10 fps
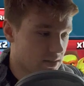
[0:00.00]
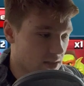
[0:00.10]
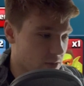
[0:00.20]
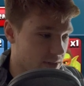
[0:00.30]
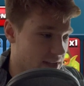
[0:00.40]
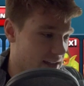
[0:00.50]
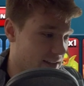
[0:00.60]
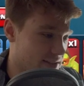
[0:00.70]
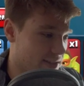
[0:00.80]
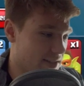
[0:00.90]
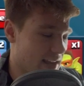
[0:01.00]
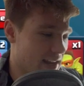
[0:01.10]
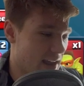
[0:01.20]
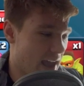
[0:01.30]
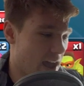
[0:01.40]
So exactly as I
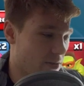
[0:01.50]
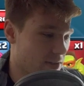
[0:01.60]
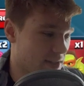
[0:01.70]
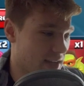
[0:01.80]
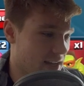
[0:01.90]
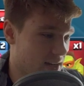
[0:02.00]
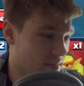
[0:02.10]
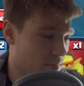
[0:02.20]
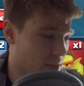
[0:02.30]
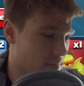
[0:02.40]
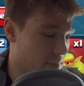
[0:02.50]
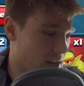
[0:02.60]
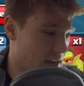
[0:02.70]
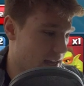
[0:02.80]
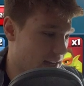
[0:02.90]
said, hound is in, blimp
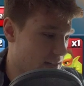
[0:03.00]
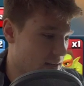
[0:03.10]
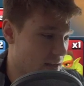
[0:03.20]
behind.